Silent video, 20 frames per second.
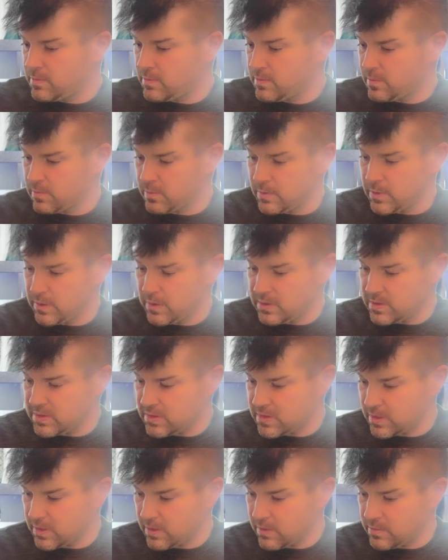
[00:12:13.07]
Real
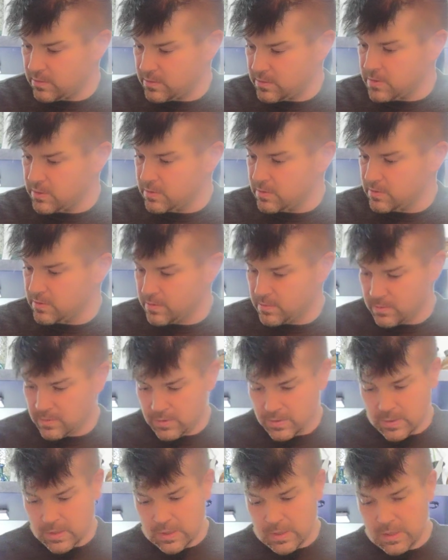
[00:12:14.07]
stones.
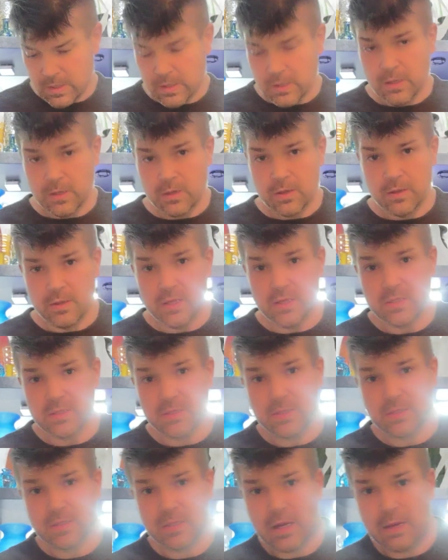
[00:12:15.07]

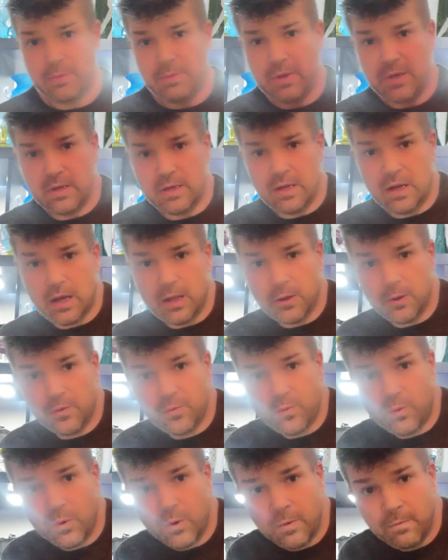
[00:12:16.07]
This I paid $1
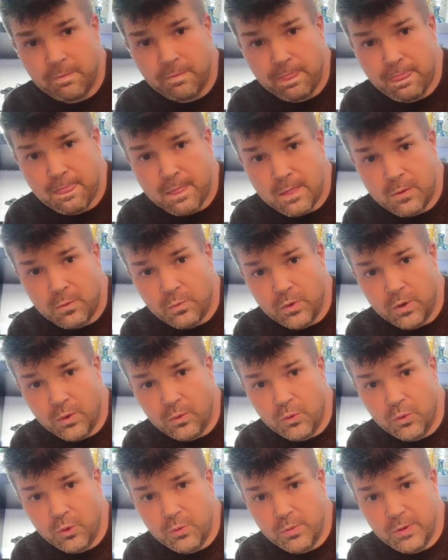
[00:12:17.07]
for. Real
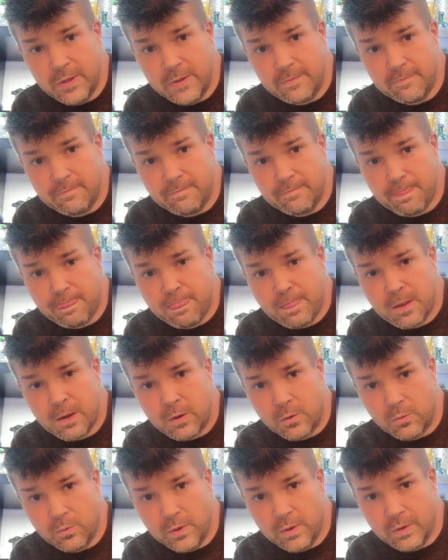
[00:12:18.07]
ruby,
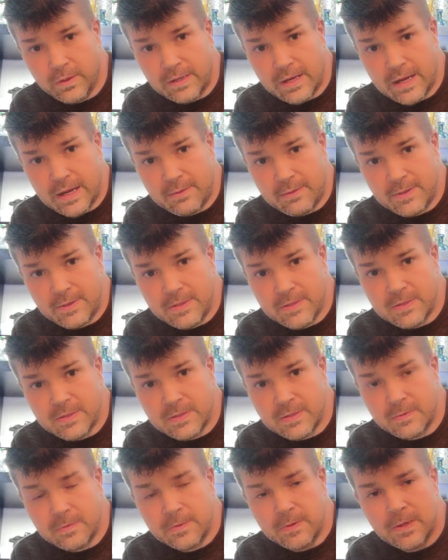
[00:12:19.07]
real diamonds,
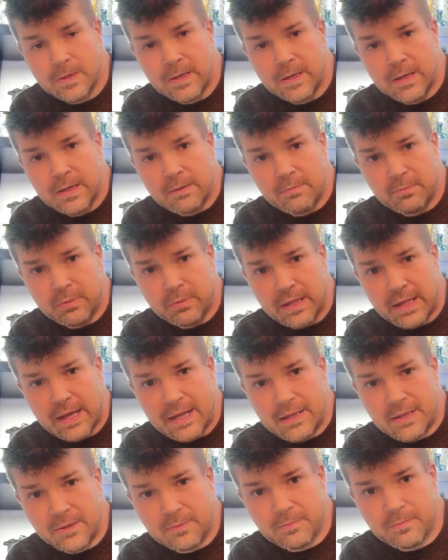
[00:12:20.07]

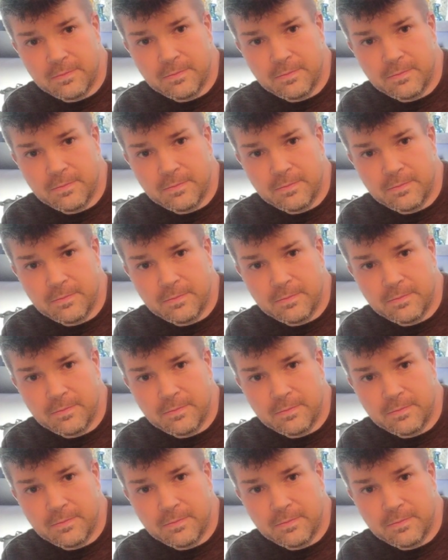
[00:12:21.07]
platinum.